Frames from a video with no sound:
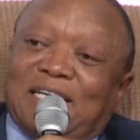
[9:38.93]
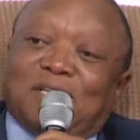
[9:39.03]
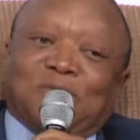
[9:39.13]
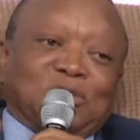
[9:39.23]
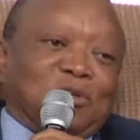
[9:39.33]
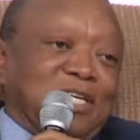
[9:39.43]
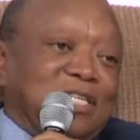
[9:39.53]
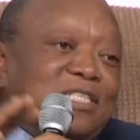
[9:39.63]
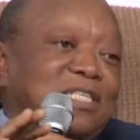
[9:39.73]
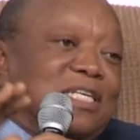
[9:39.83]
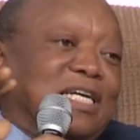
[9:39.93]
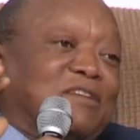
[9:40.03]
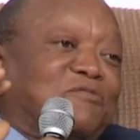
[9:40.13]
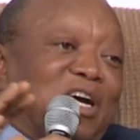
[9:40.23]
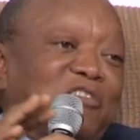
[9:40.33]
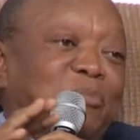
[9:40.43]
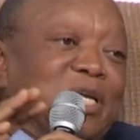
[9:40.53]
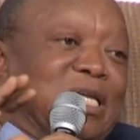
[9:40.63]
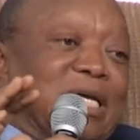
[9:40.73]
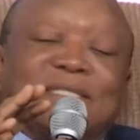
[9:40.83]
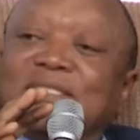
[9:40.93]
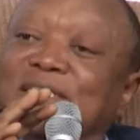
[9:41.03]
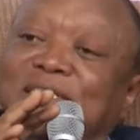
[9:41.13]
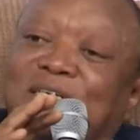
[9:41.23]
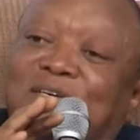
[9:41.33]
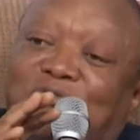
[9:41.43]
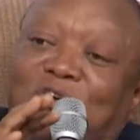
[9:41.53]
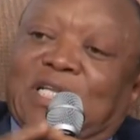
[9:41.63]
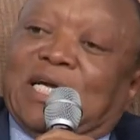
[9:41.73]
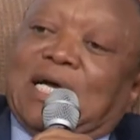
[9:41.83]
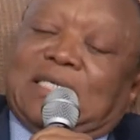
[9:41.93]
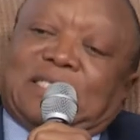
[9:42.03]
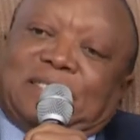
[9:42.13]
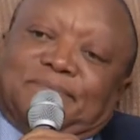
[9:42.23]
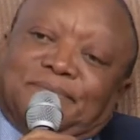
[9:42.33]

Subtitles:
It was already sitting at 5 billion for the country.